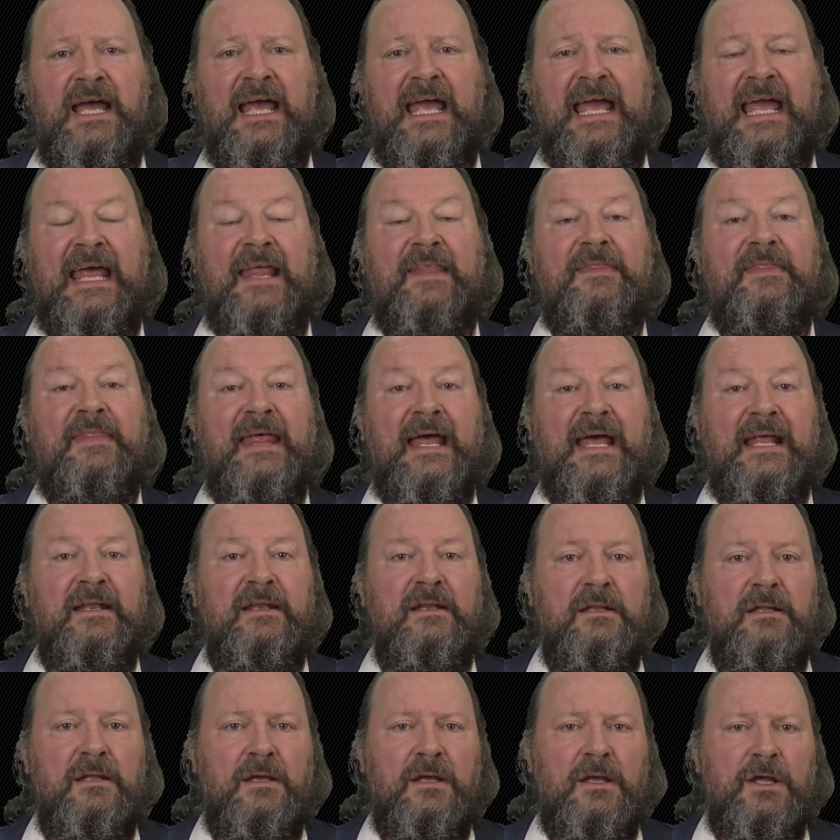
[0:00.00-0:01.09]
and
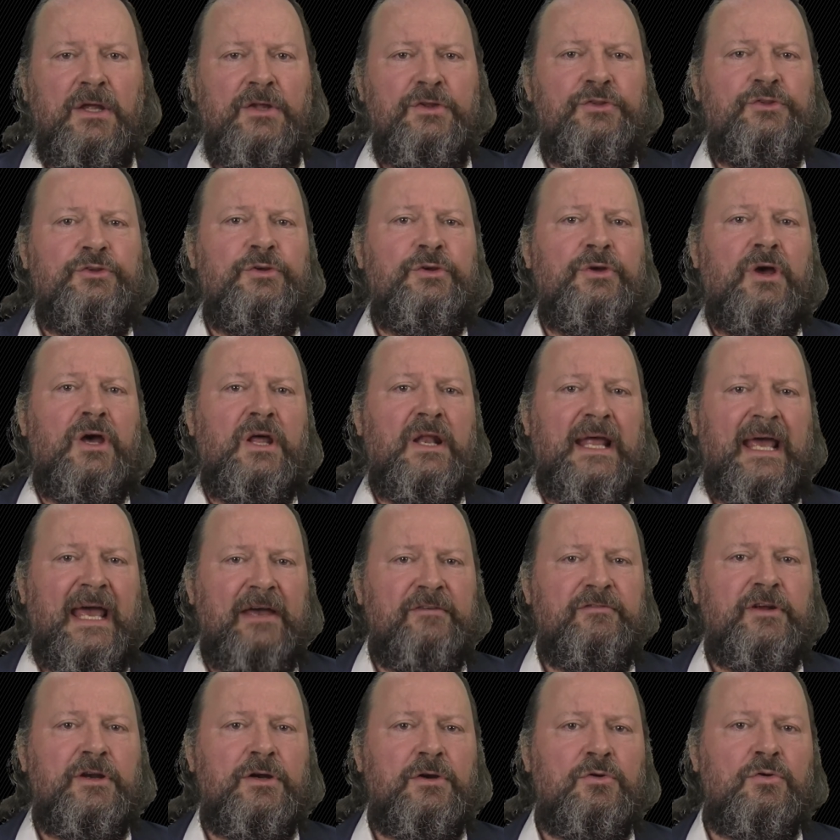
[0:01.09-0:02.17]
then to an
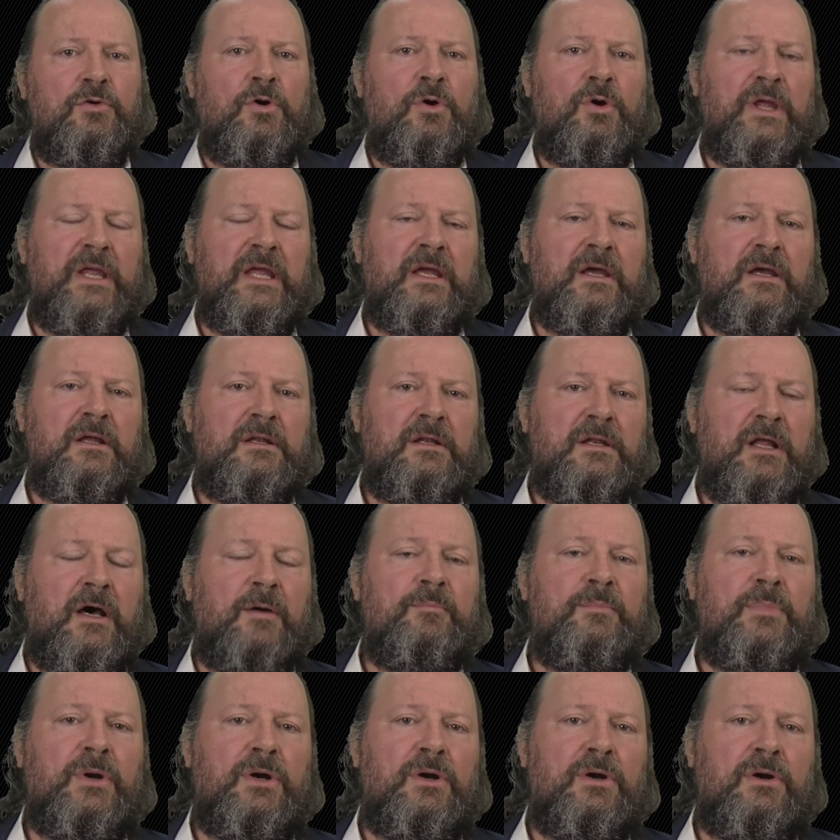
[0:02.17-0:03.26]
ever-growing
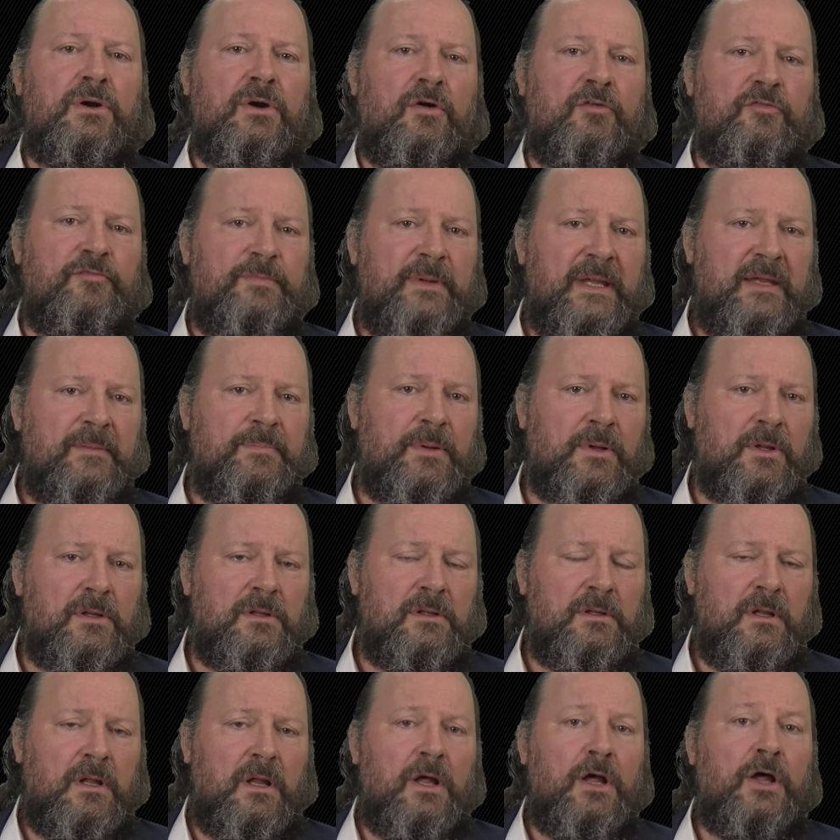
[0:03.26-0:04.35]
number of
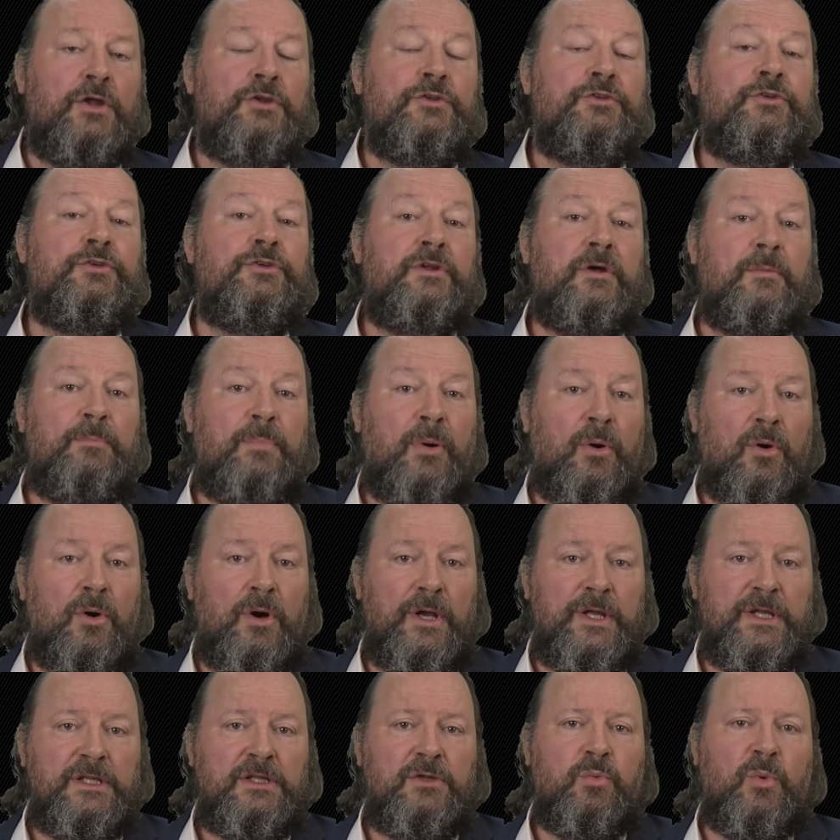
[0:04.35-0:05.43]
people, to the
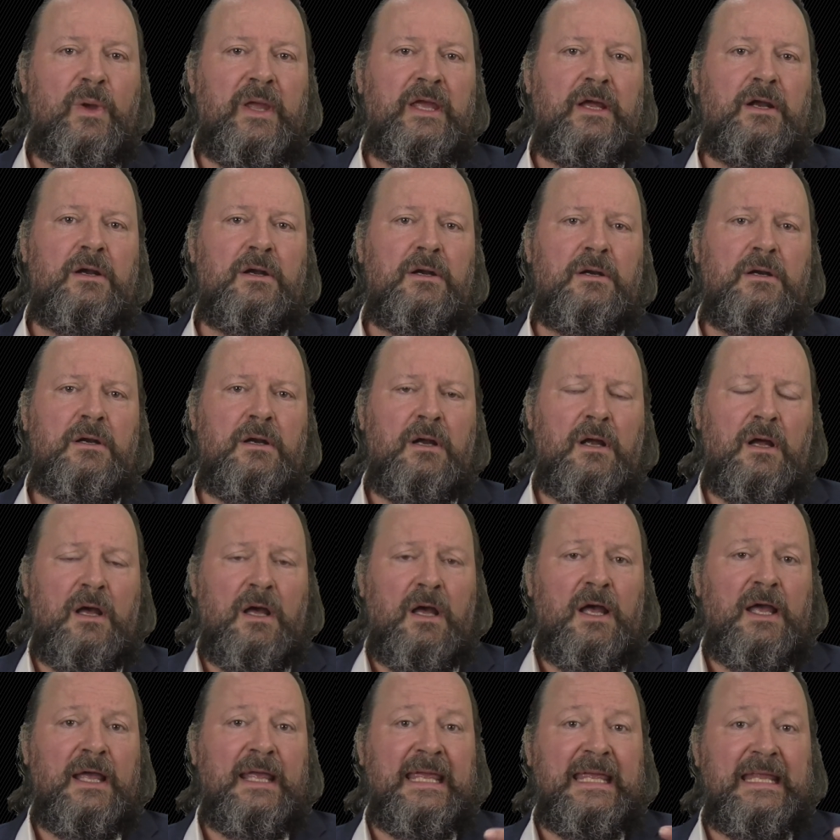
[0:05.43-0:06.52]
point where
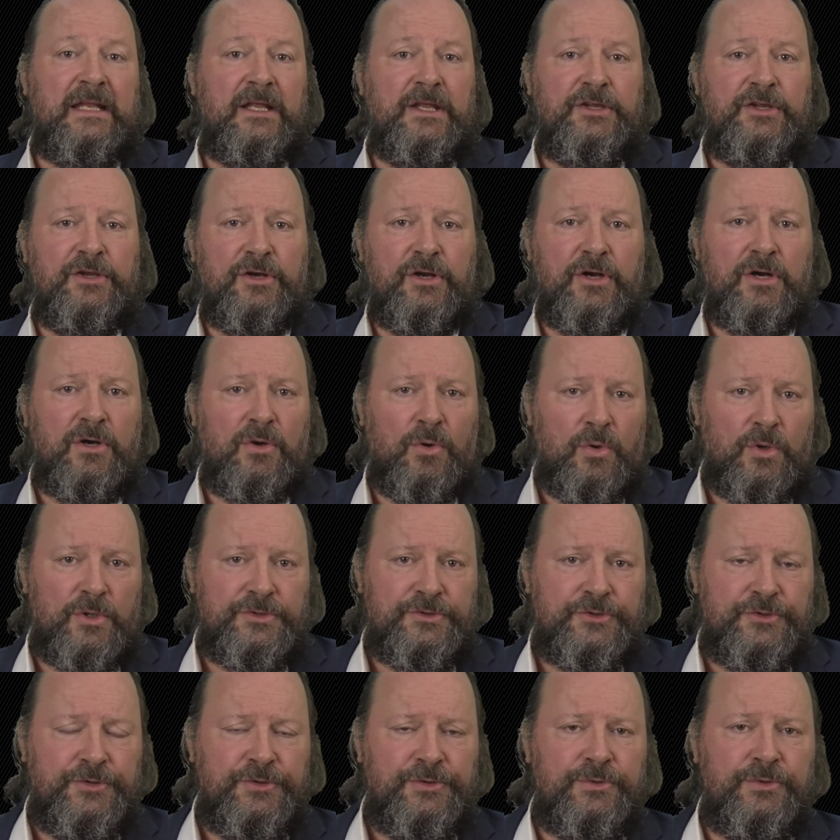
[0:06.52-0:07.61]
in a year or
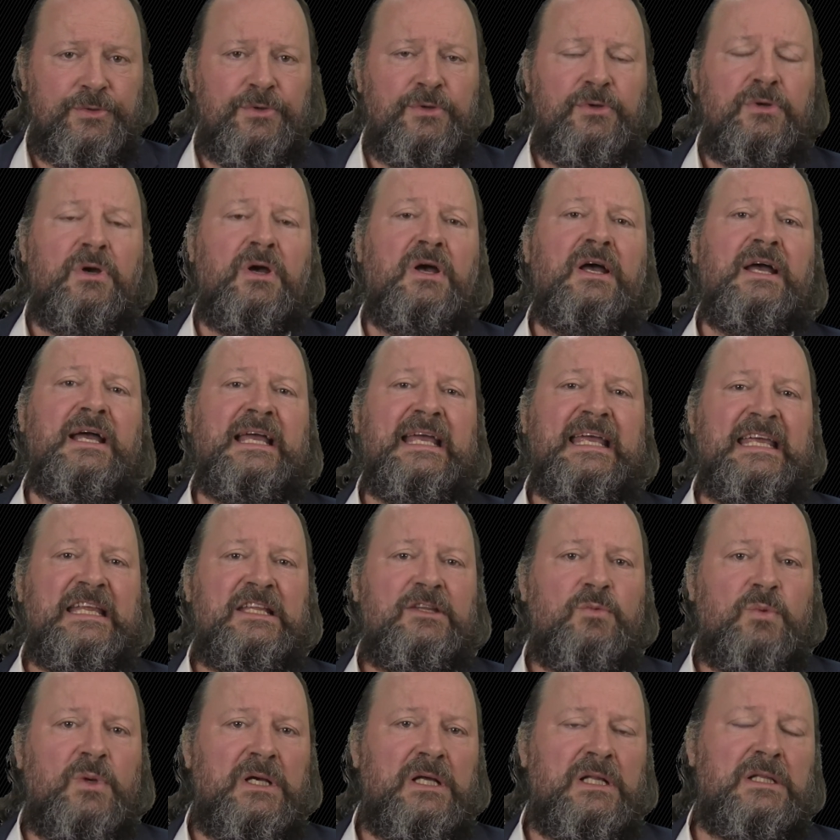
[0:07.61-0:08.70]
two it
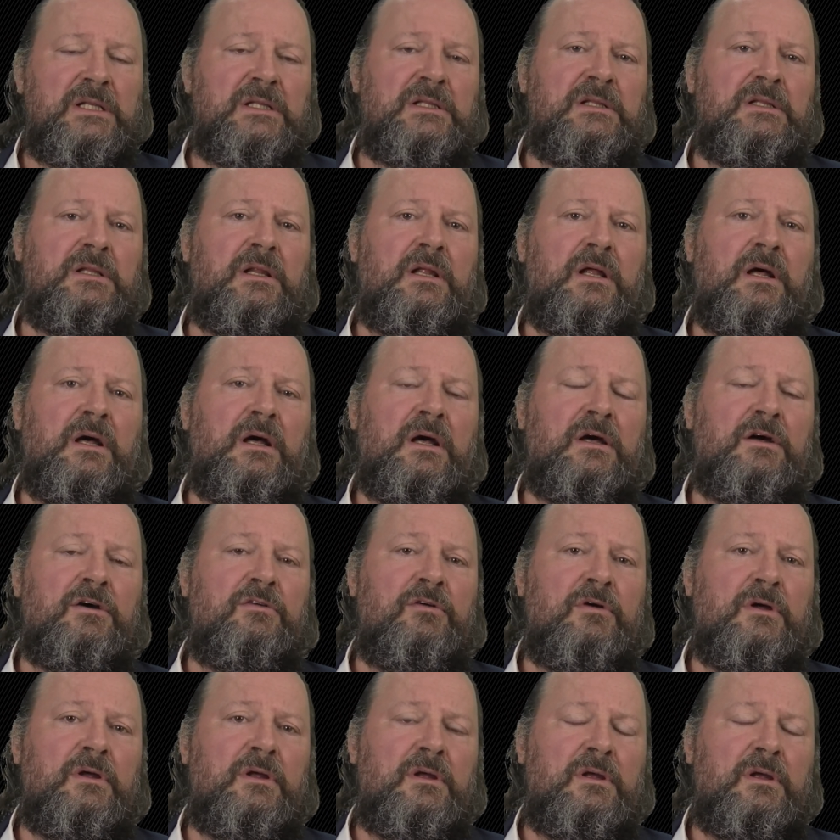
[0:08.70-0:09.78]
will
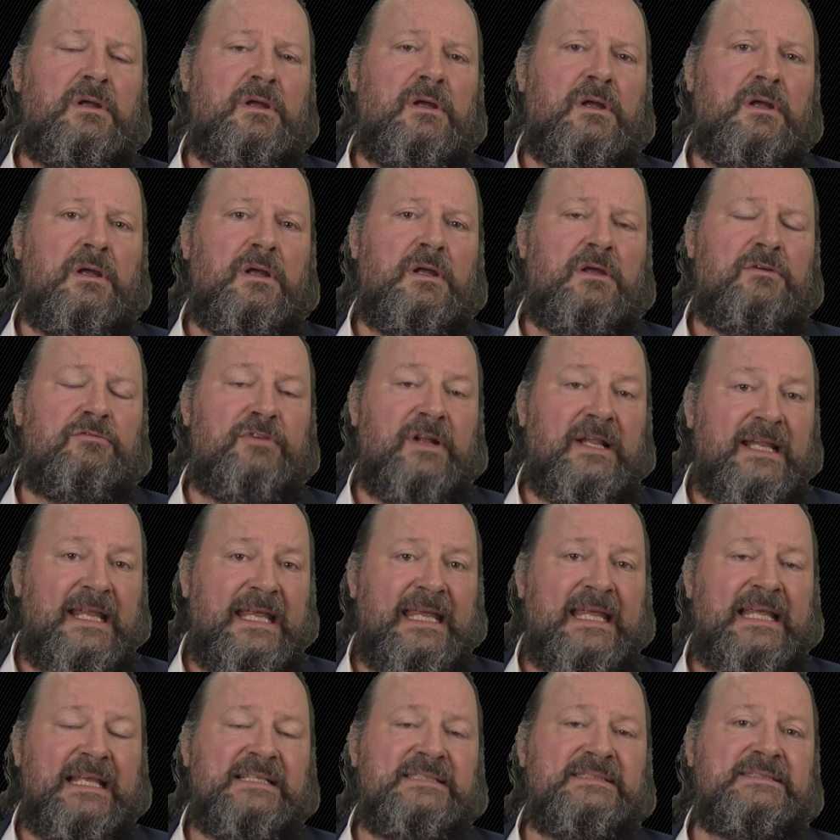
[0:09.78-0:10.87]

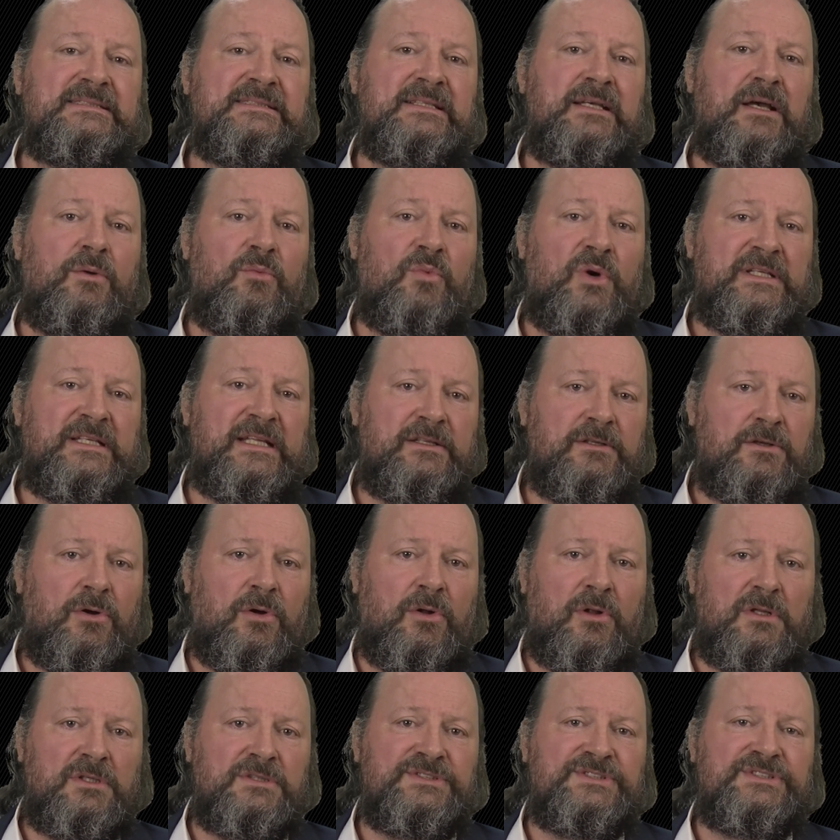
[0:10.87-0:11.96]
release what it
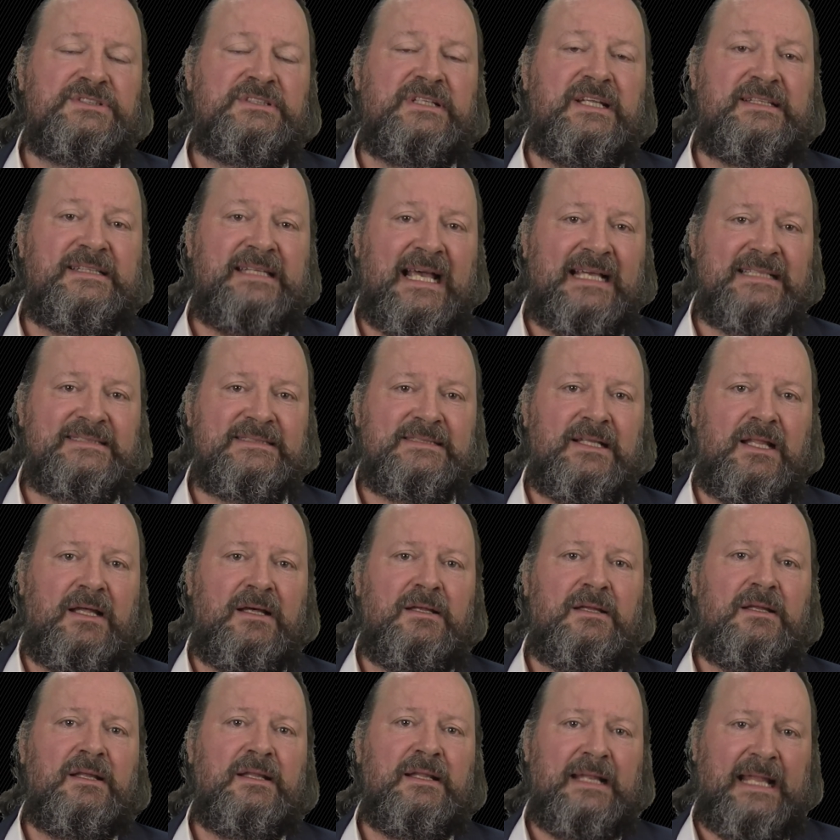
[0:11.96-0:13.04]
calls the Tesla
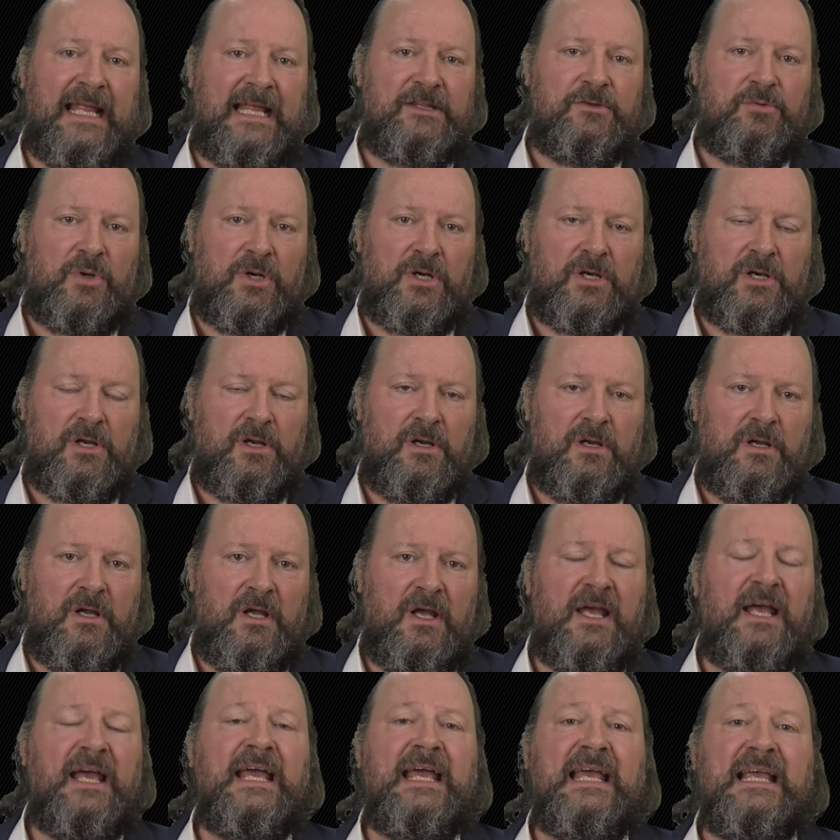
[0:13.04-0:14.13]
network,
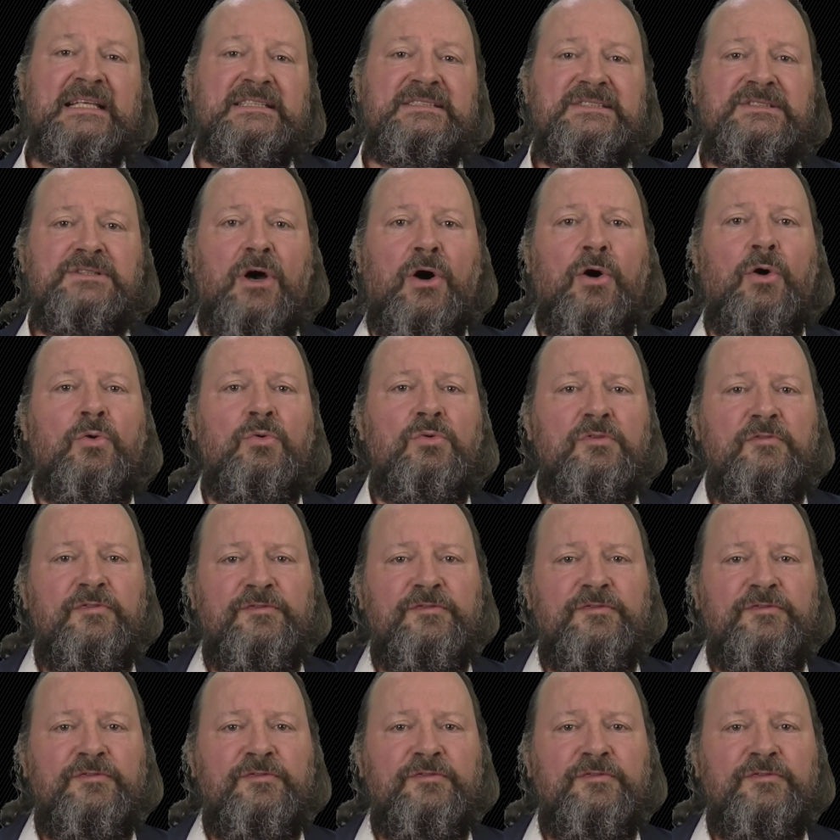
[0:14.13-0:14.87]
its own